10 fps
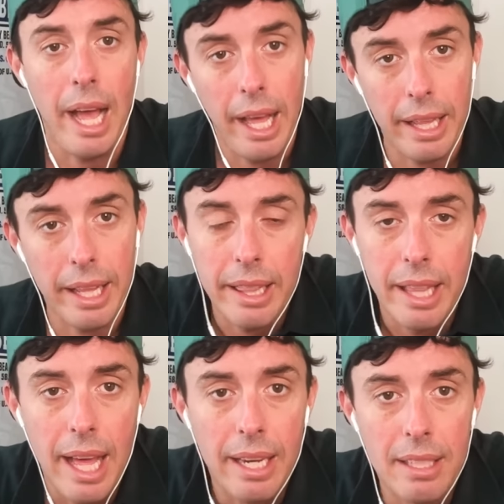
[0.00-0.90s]
like,
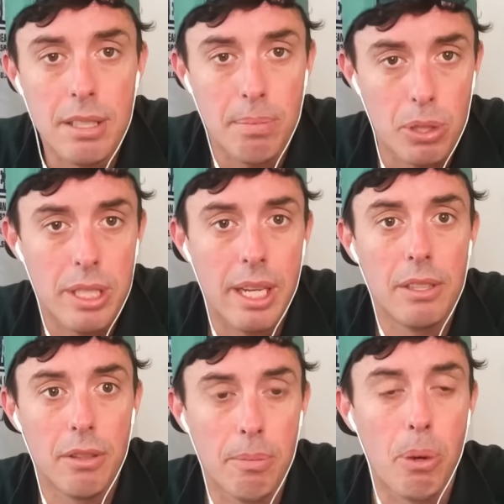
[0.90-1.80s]
that is the
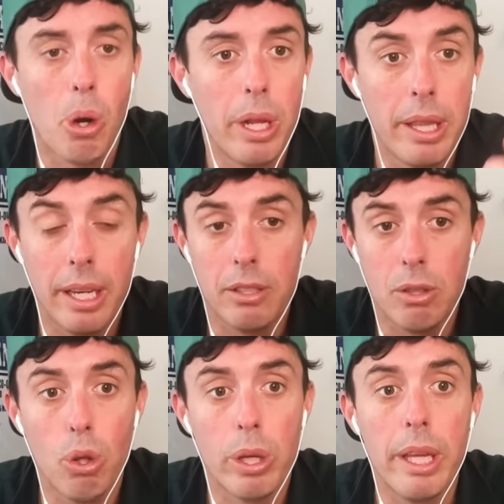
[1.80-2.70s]
percentage of the party that is
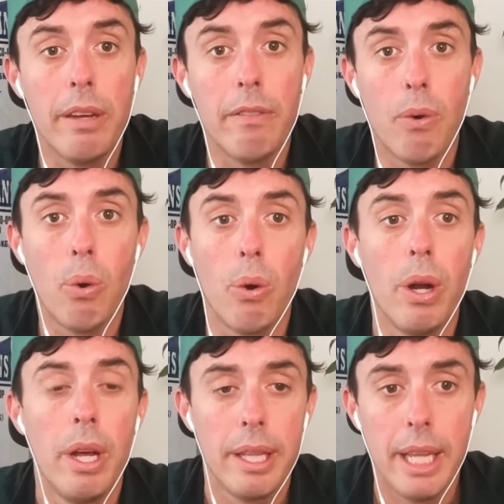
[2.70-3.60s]
looking
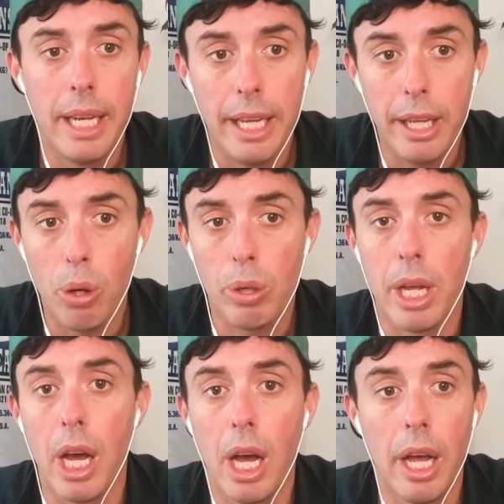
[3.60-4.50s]
for the
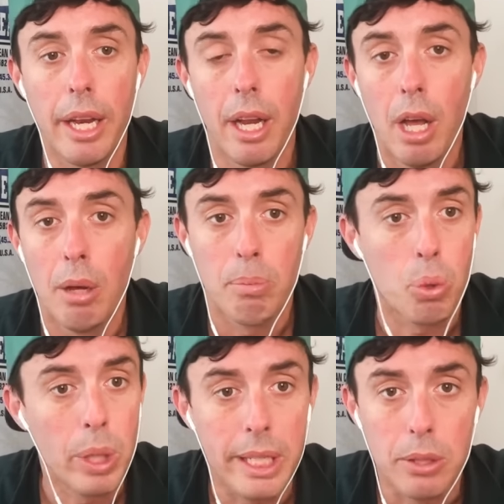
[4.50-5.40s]
neocon,
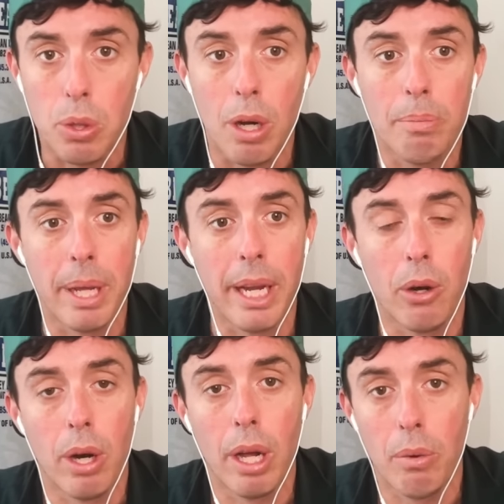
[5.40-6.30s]
pre Trump
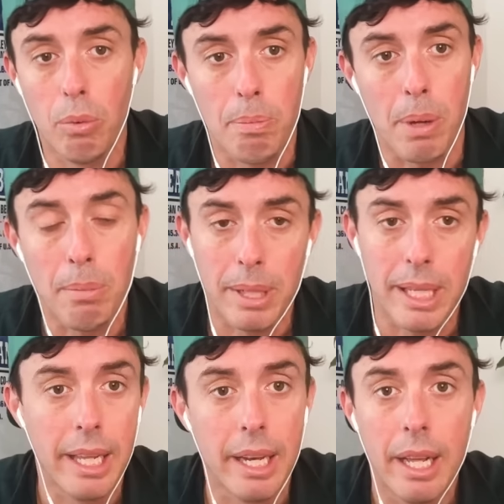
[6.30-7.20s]
era
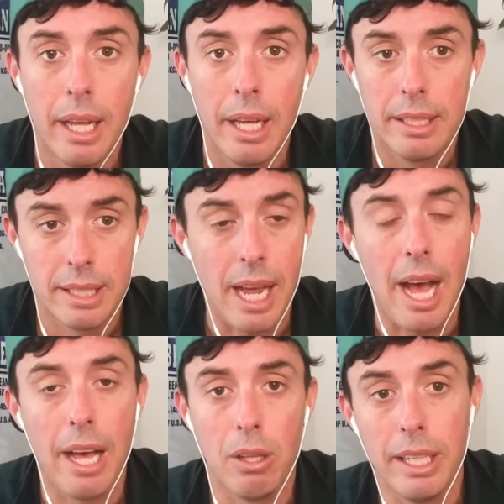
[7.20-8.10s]
Republican
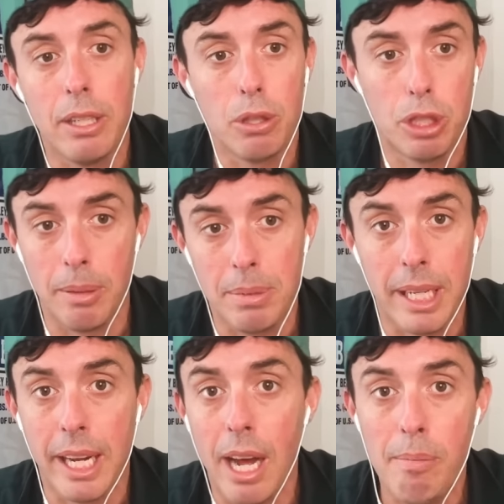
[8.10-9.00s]
style leadership
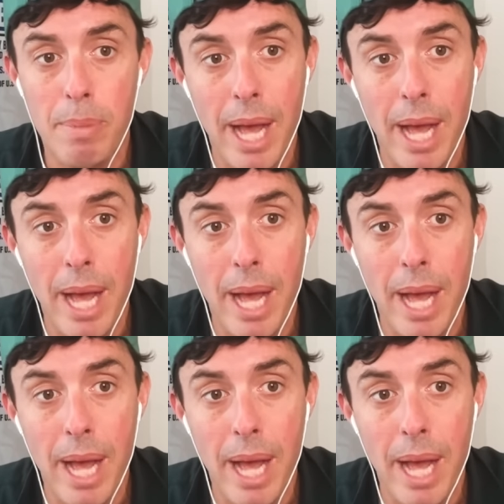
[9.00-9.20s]
to come